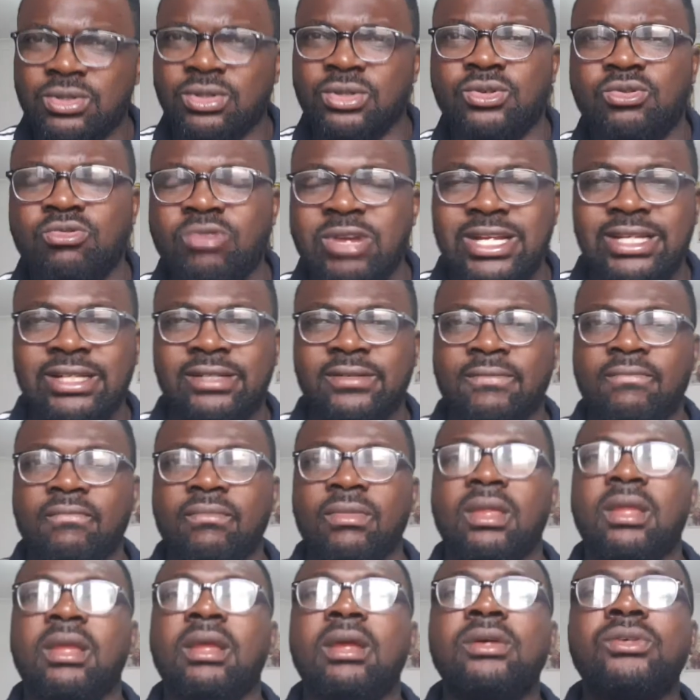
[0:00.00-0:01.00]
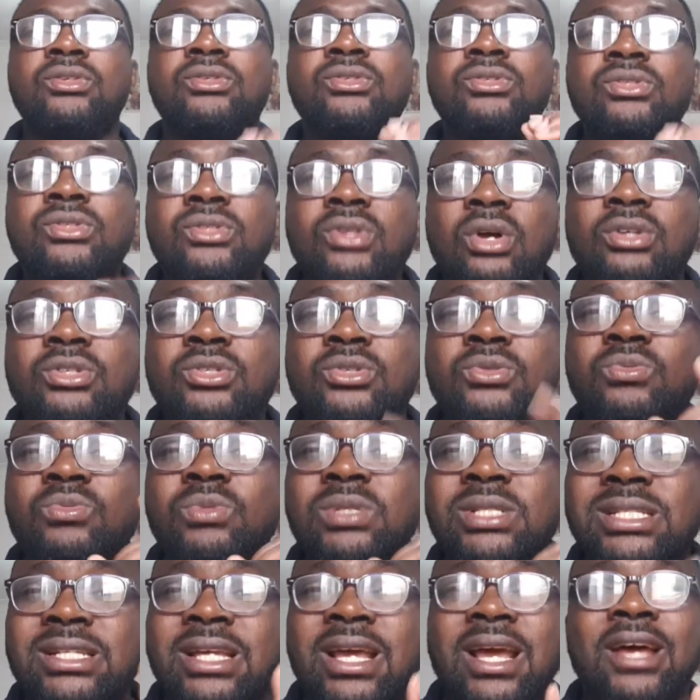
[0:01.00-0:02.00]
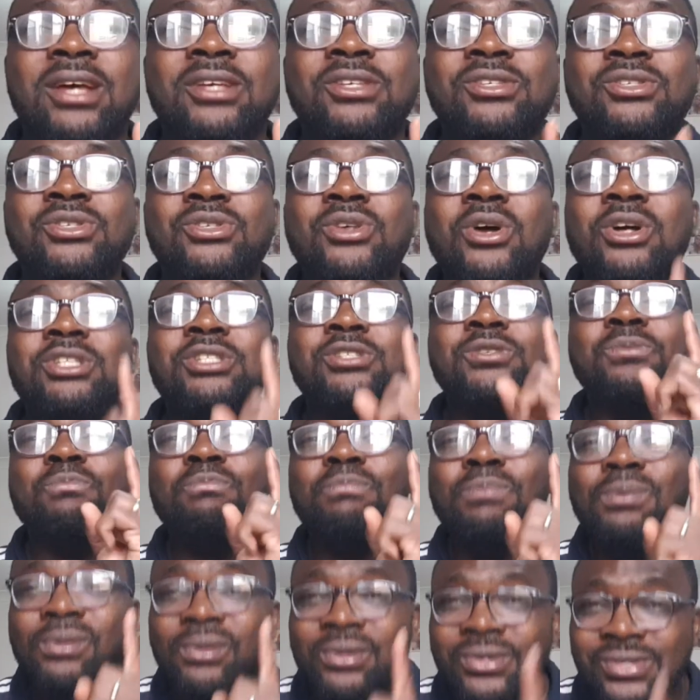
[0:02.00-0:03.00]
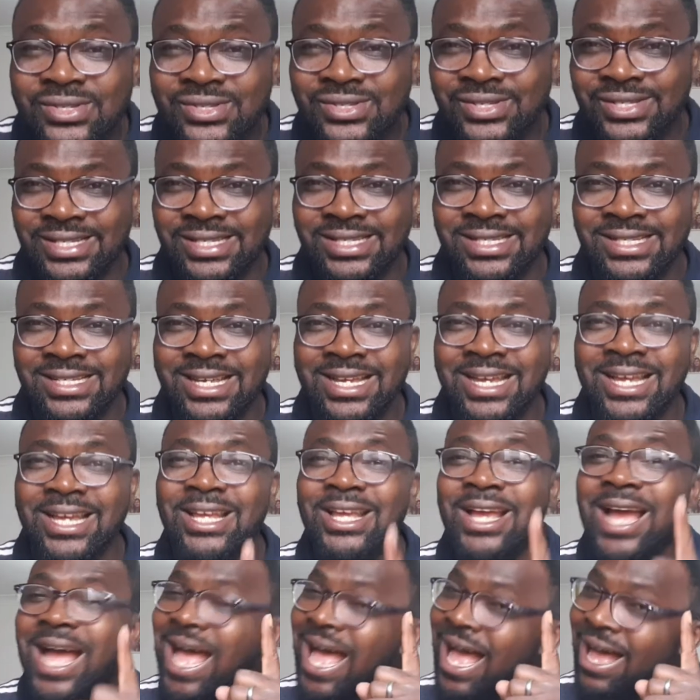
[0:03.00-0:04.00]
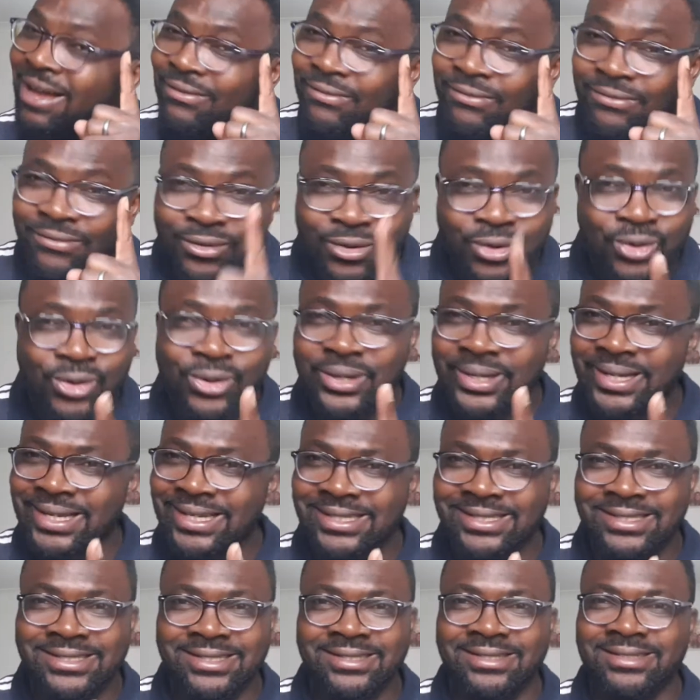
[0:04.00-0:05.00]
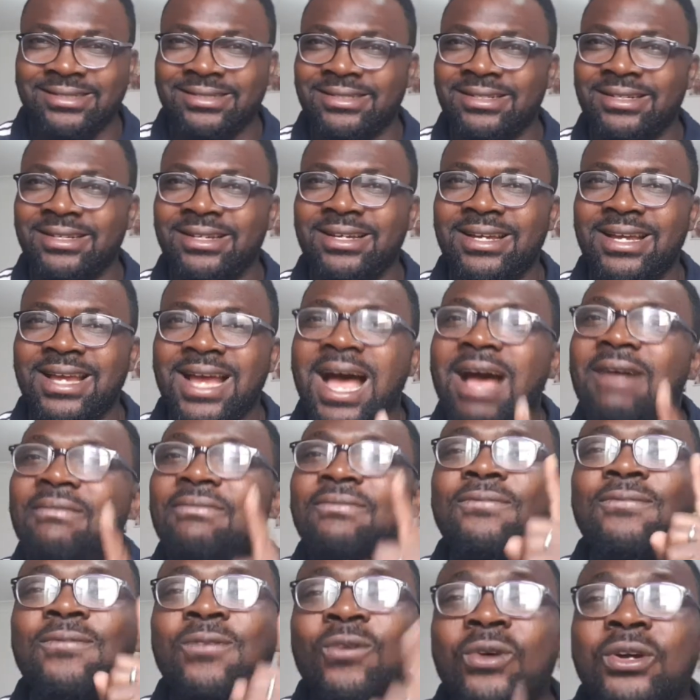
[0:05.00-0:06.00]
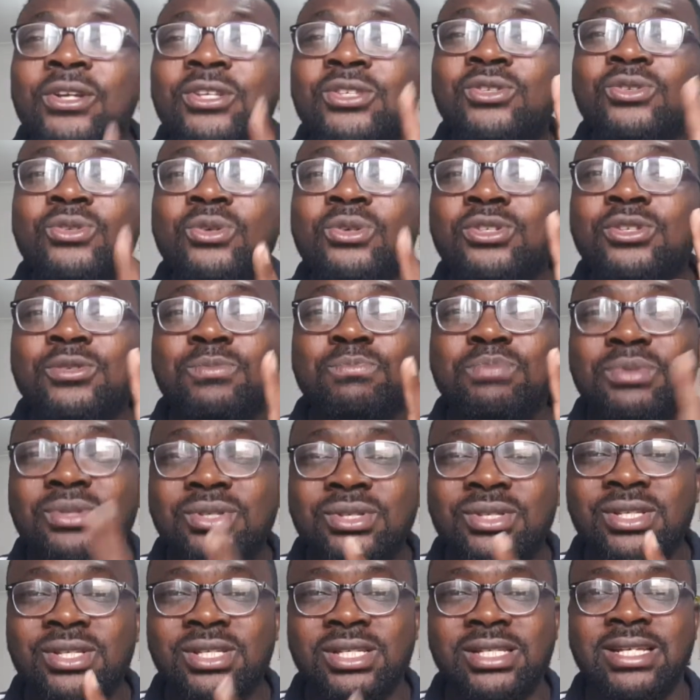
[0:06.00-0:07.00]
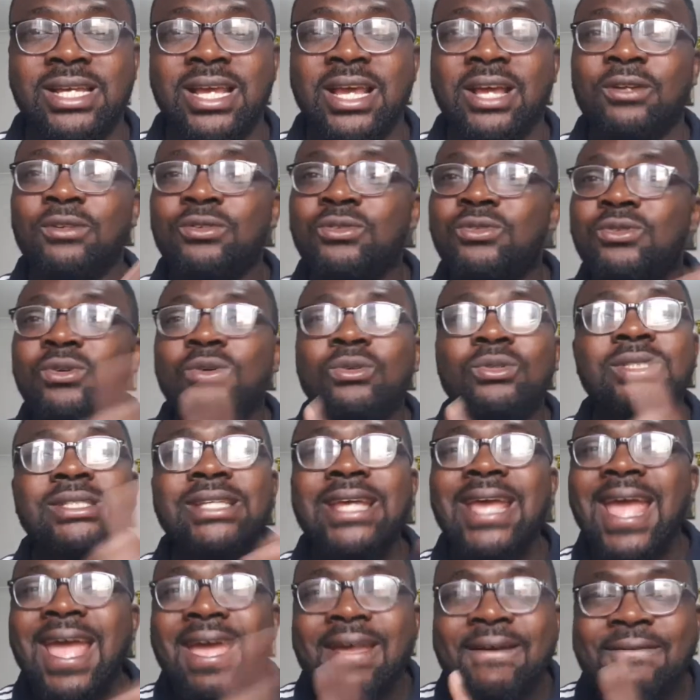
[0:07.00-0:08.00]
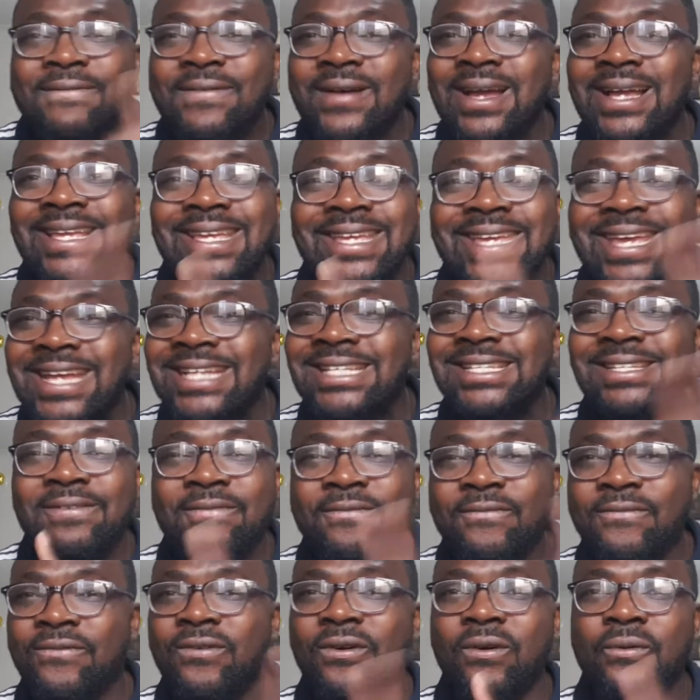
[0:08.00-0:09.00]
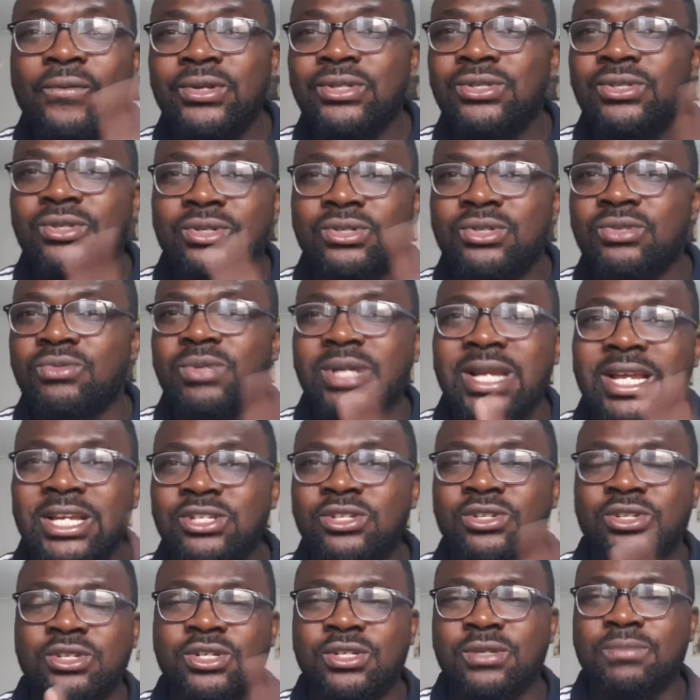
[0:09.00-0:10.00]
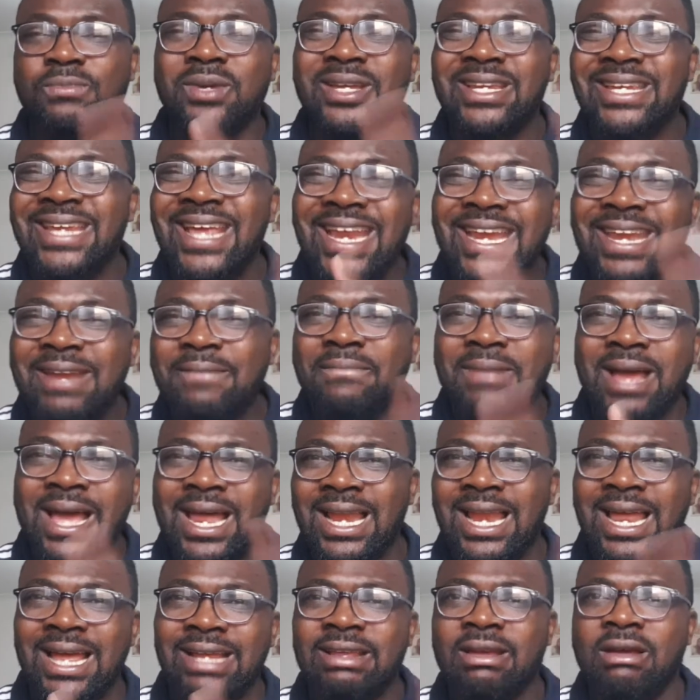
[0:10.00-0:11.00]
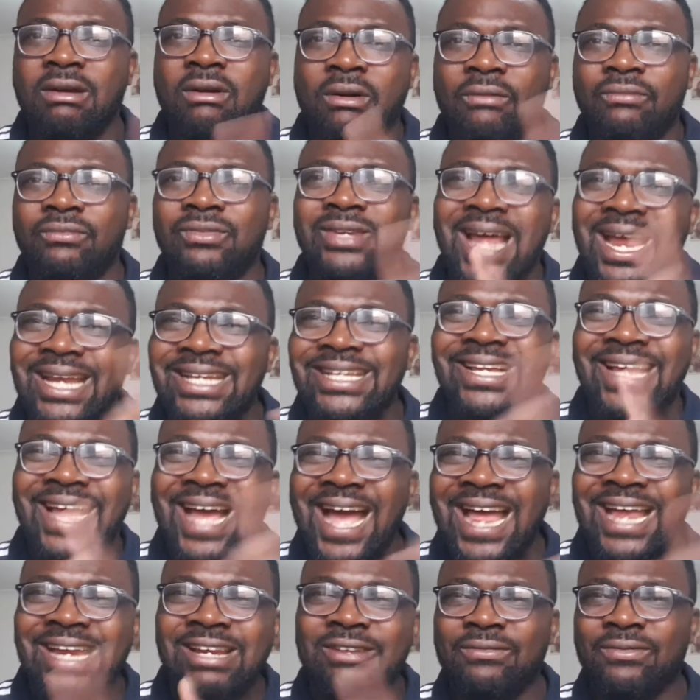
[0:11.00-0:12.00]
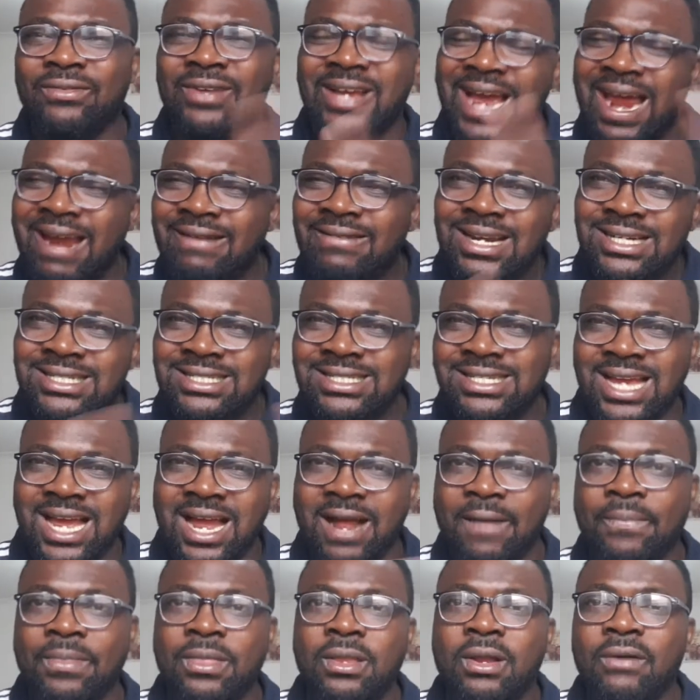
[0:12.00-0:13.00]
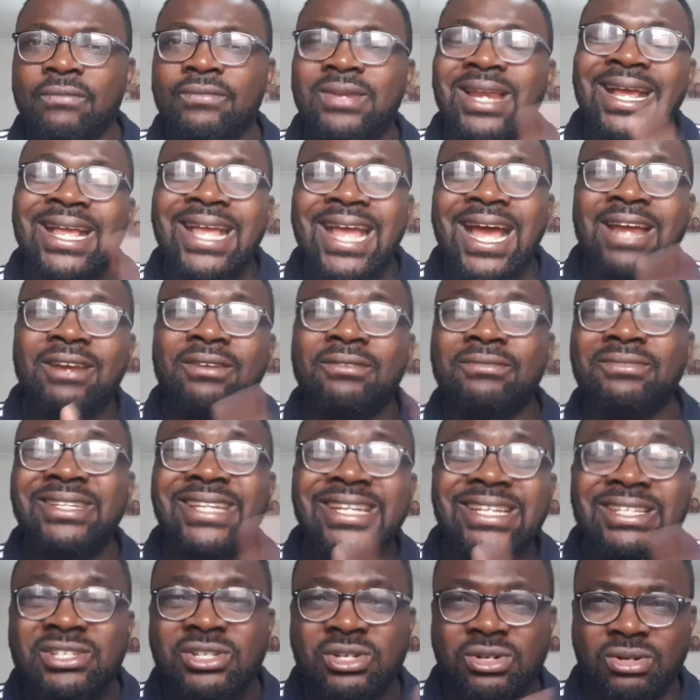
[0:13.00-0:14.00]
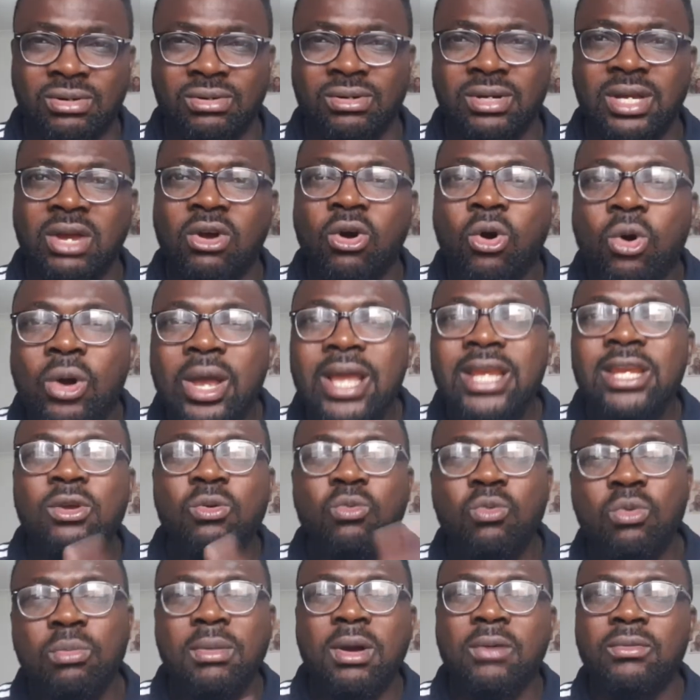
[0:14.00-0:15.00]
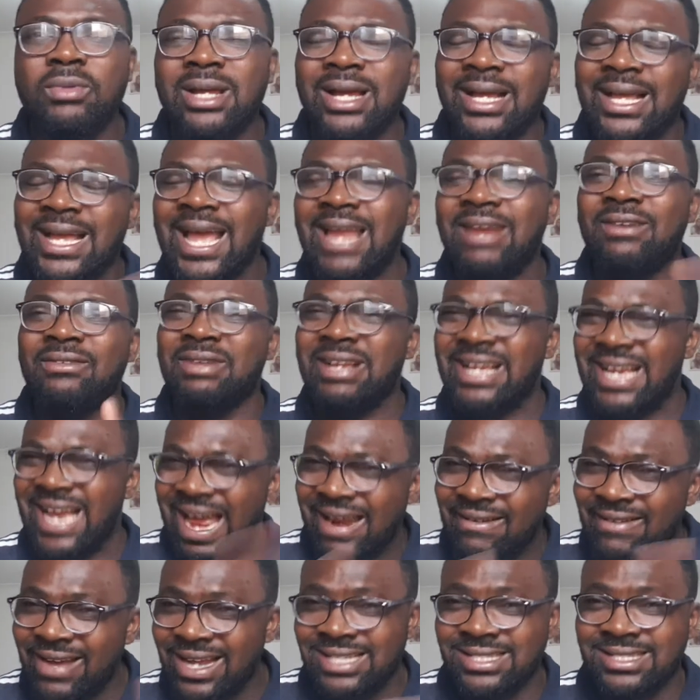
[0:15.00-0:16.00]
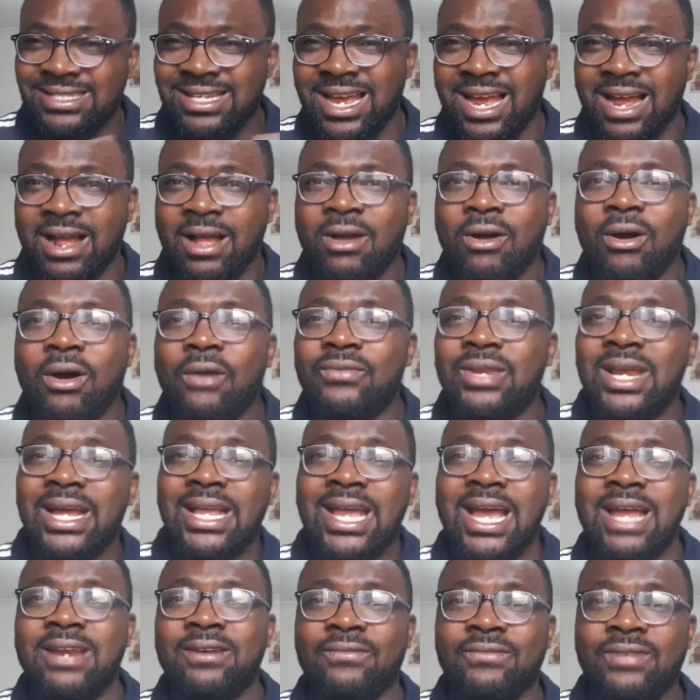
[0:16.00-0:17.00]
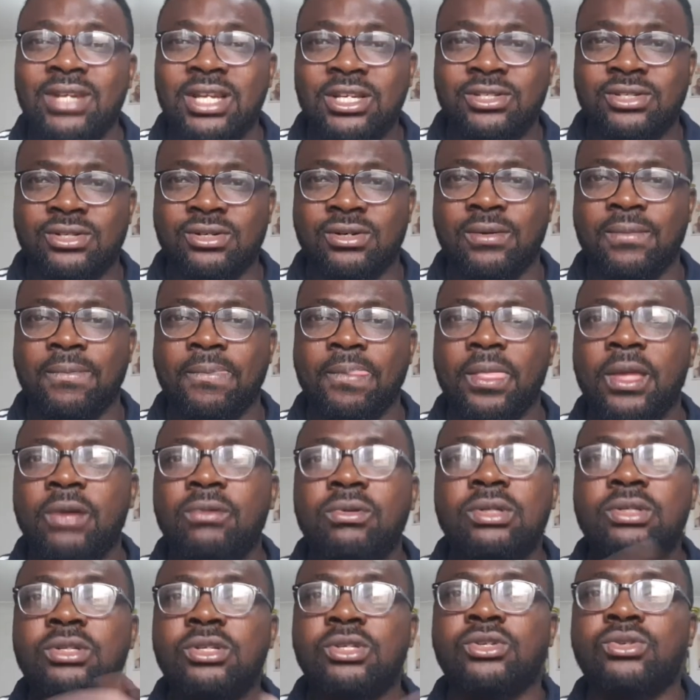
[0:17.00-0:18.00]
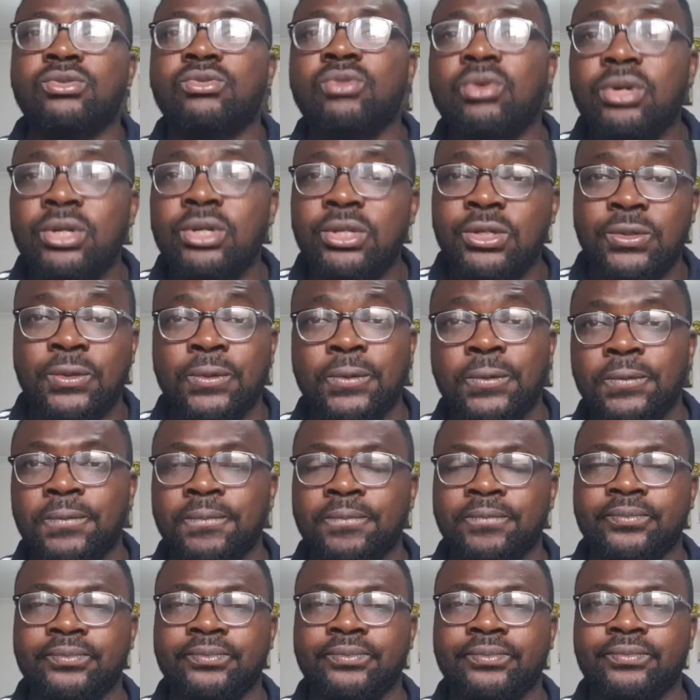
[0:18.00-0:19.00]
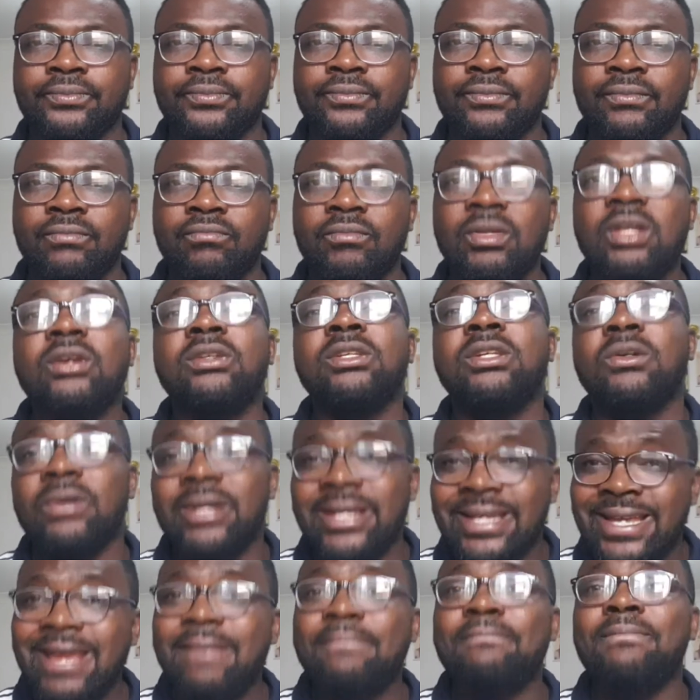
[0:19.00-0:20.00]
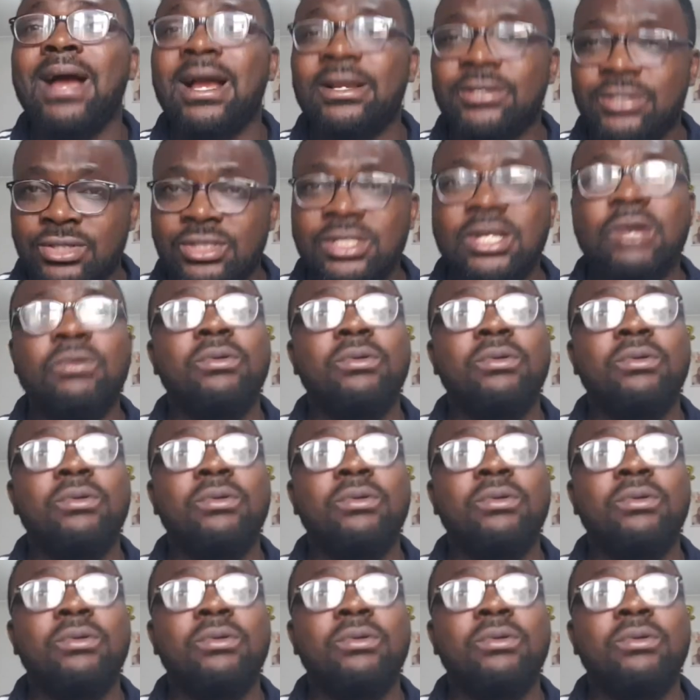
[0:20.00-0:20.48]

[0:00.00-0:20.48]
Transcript: the drain. Such person, avoid. Avoid such person. Don't ever get involved with such relationship with any man of that kind of character, of that kind of nature, or any woman with that kind of character, of that kind of nature. It will destroy you. Because they'll get